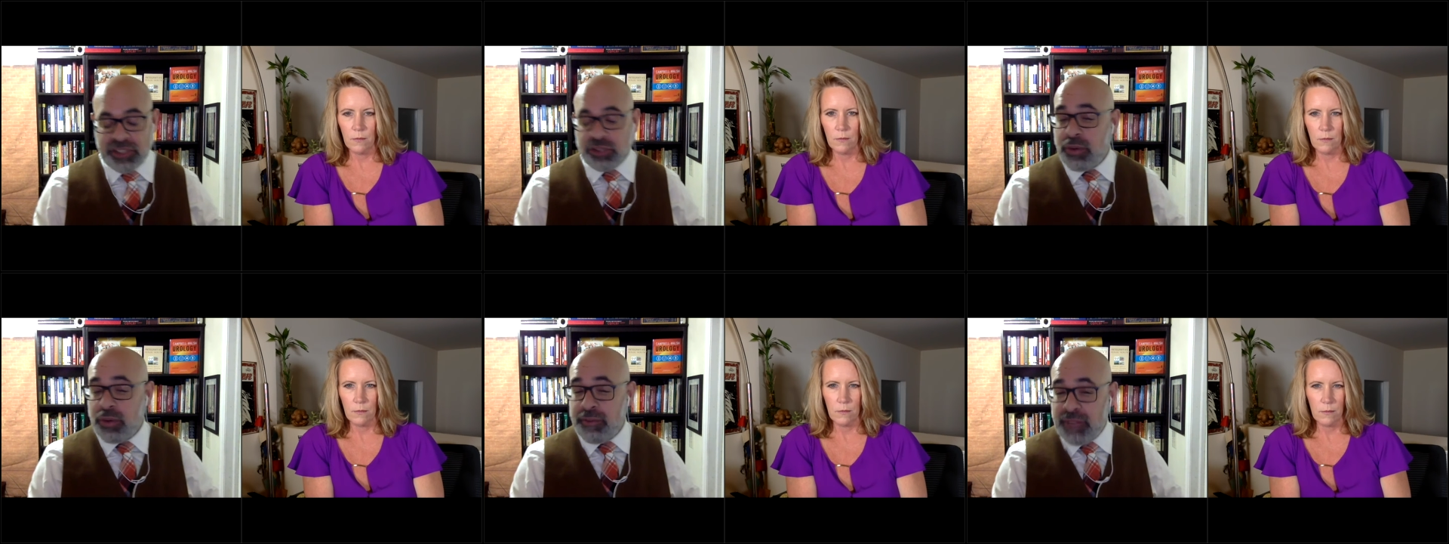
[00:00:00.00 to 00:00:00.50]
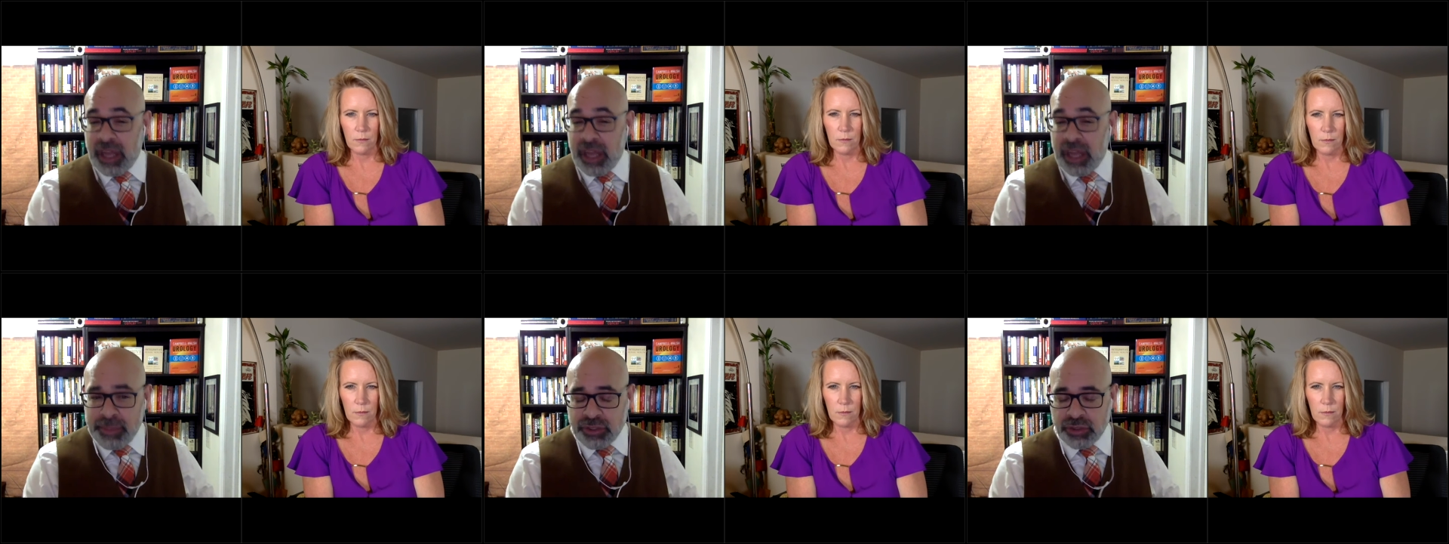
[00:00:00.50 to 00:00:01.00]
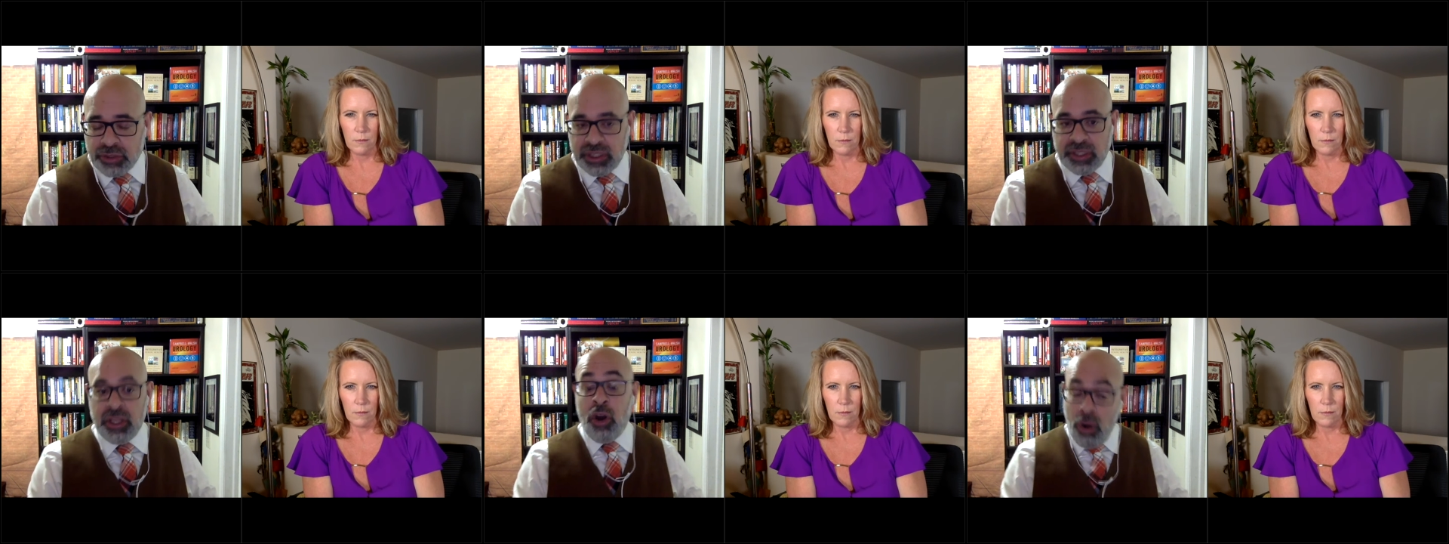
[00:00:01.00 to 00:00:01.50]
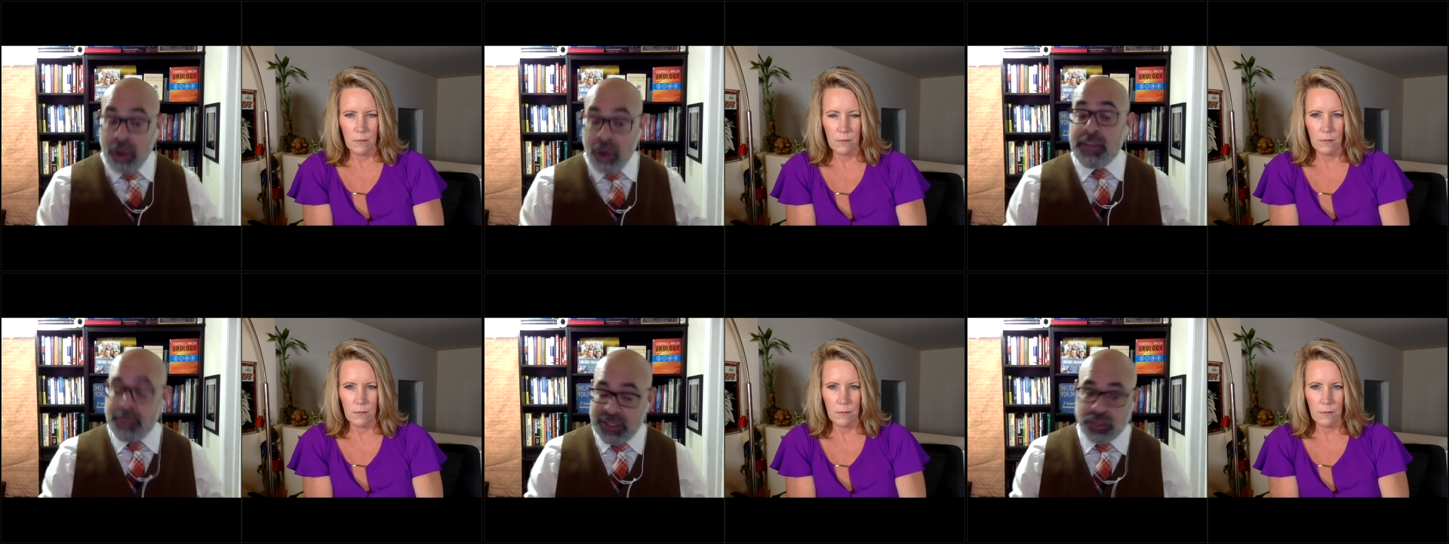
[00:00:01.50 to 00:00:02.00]
Speaker 1: who have not been treated, or they've
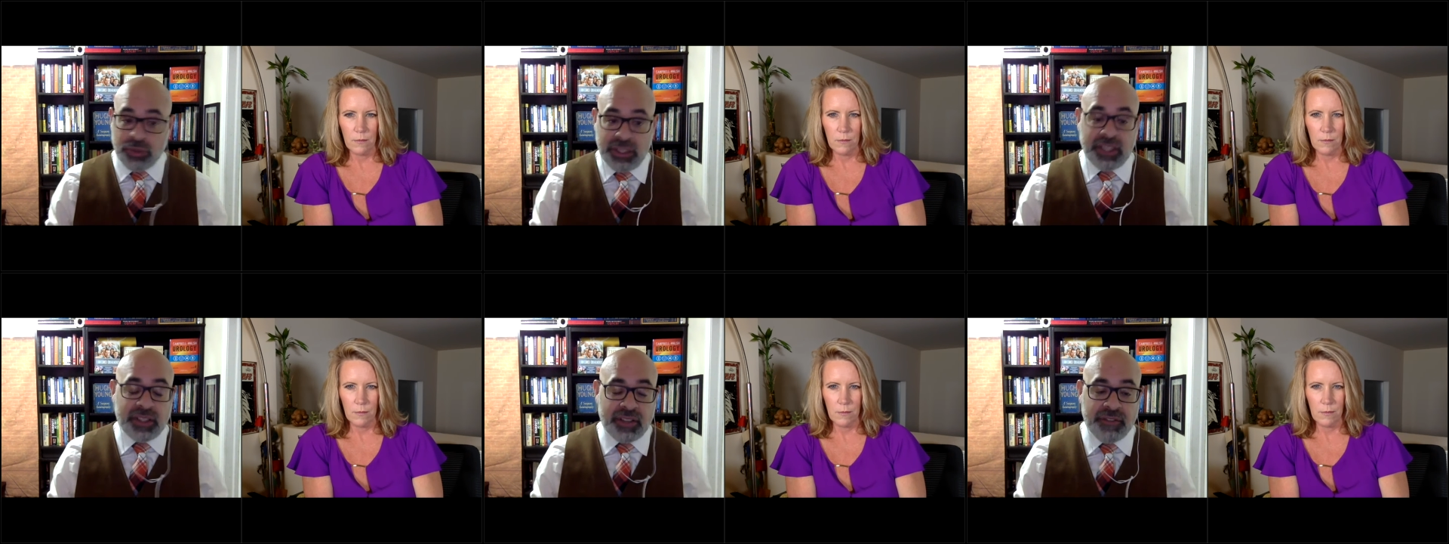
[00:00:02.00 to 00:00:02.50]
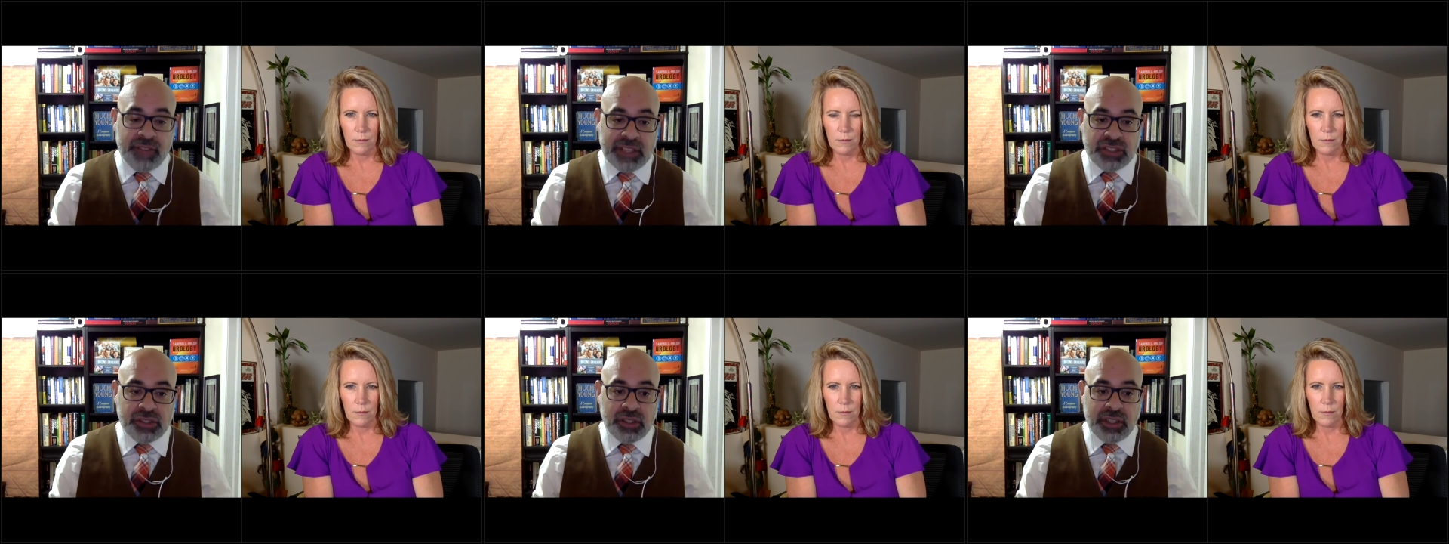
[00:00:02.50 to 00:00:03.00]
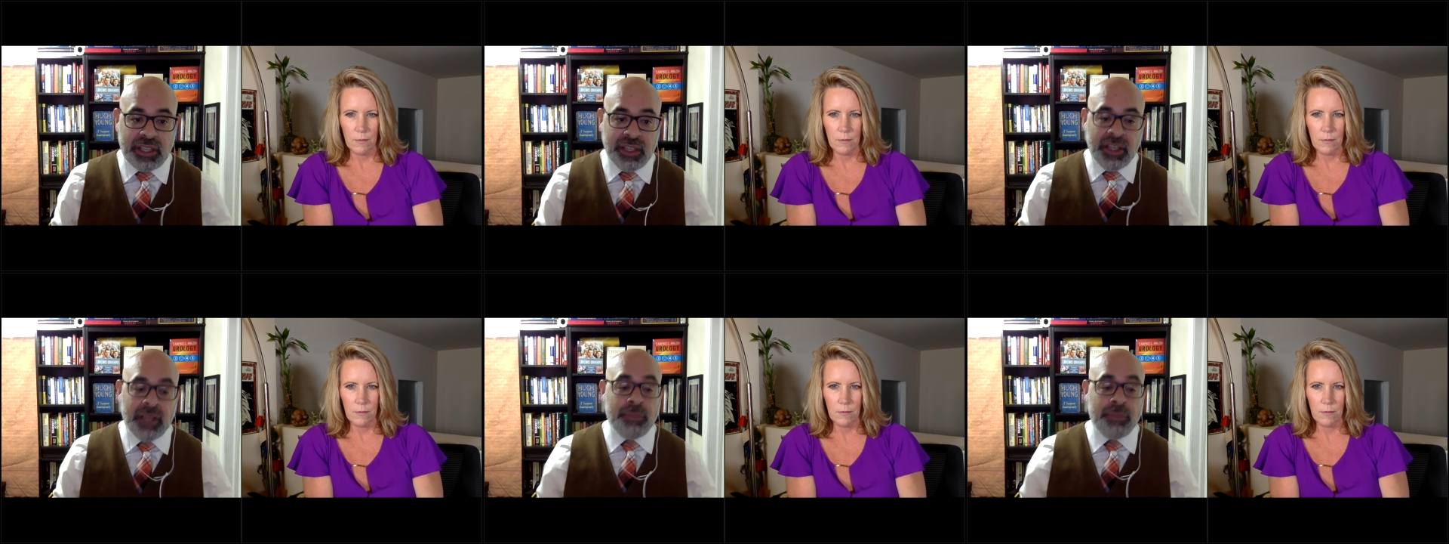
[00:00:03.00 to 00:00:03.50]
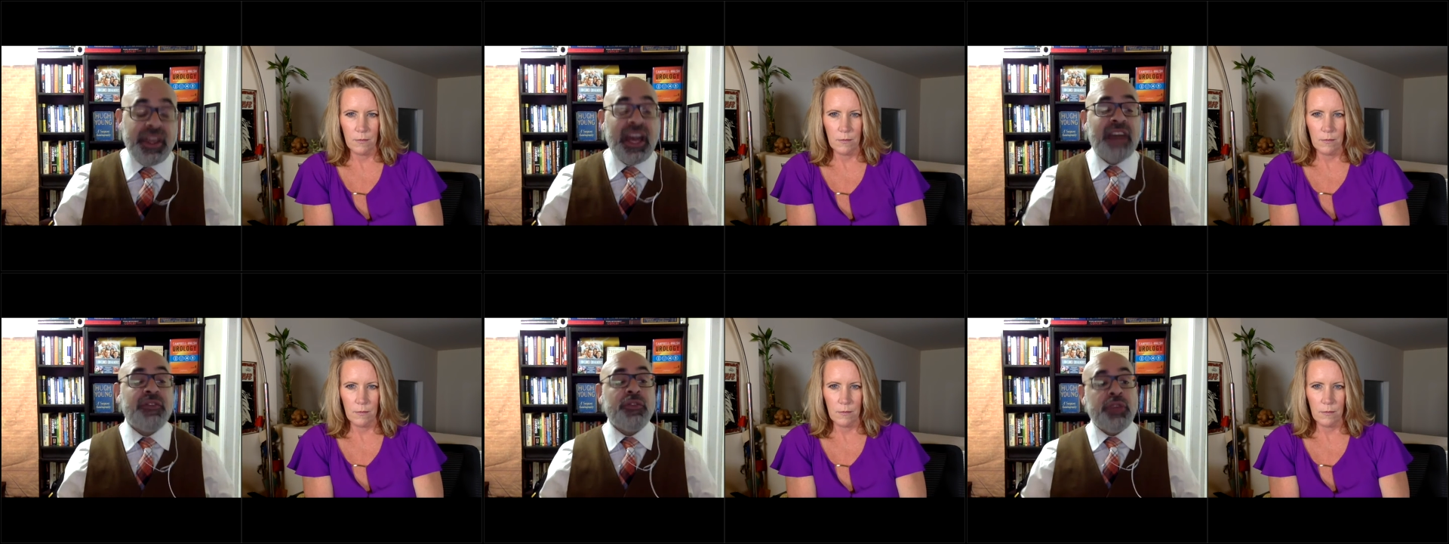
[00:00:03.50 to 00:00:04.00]
been treated conventionally, but they have a
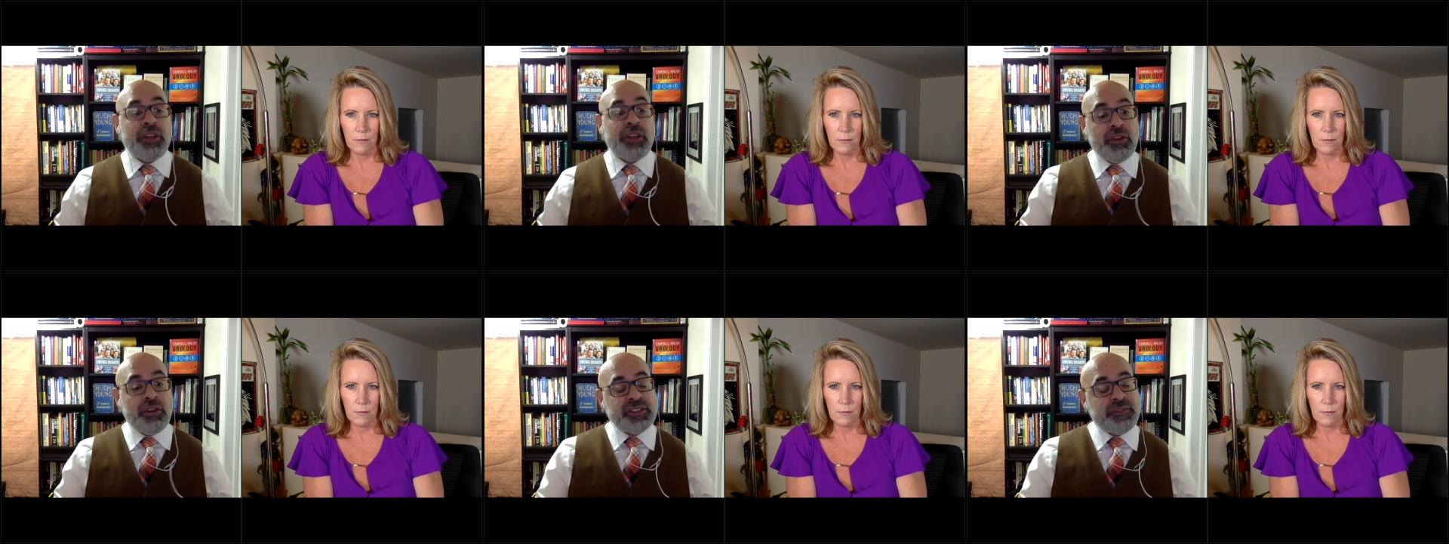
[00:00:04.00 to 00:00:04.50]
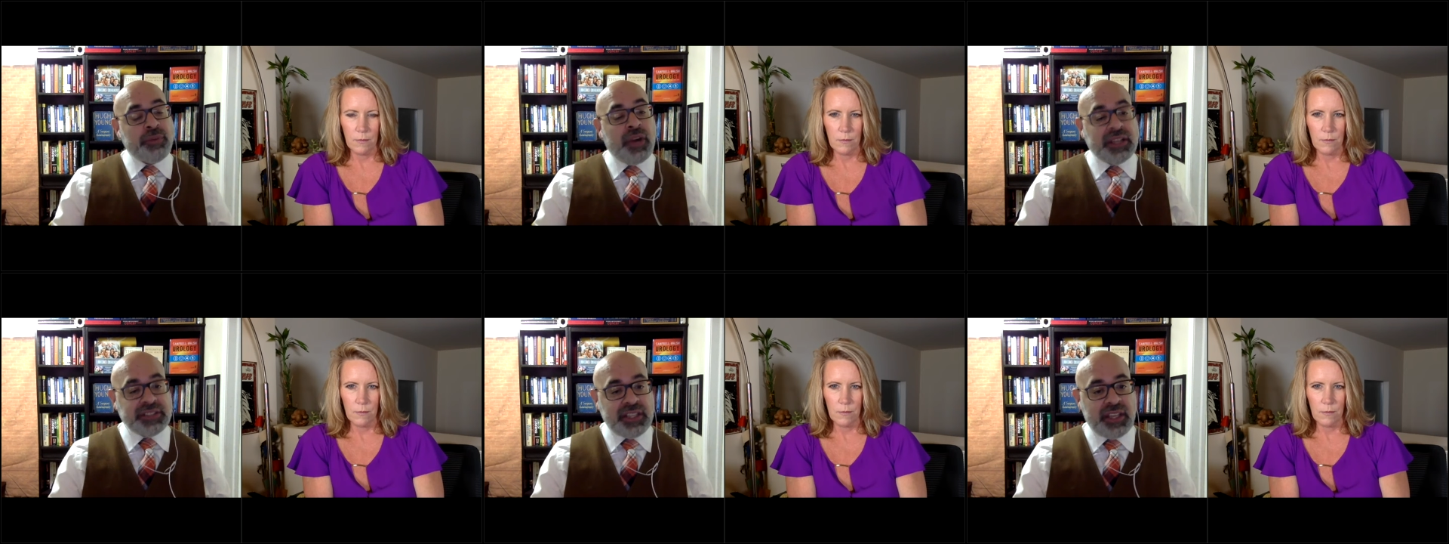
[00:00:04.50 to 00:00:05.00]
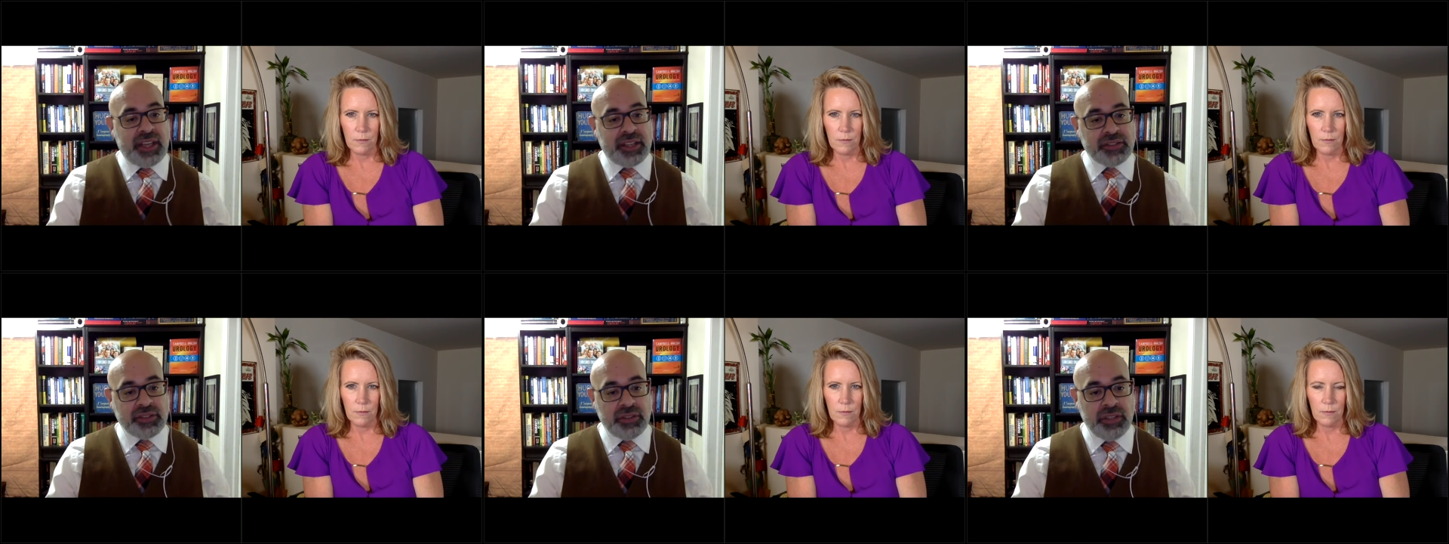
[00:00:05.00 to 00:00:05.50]
recurrence of prostate cancer.